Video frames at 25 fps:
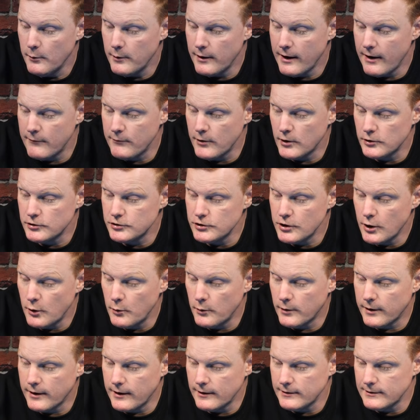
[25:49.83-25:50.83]
We have our
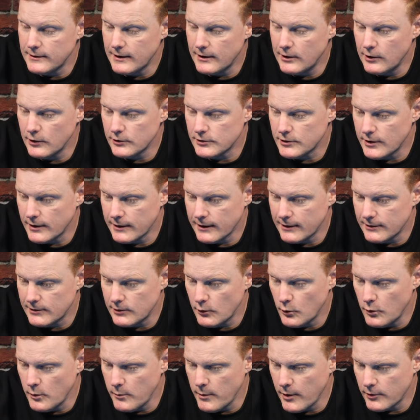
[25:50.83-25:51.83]
shoulder, it looks like
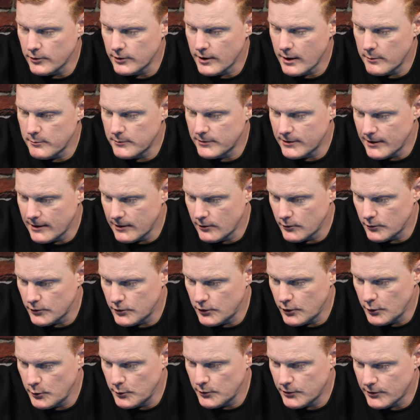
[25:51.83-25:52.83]
it almost comes in on
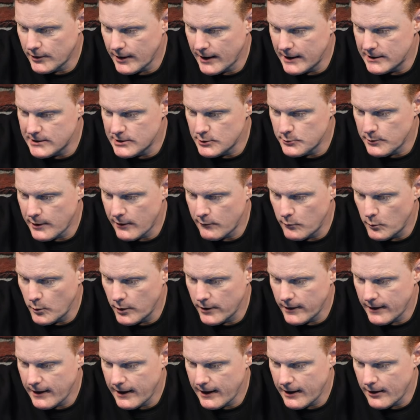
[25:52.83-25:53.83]
two stages. We have
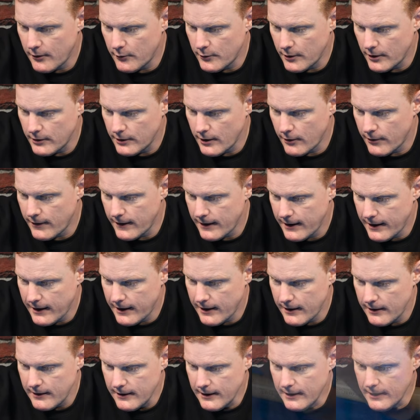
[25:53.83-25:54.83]
one here and another
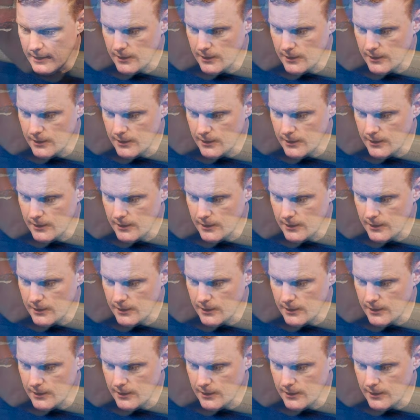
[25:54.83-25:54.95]
here.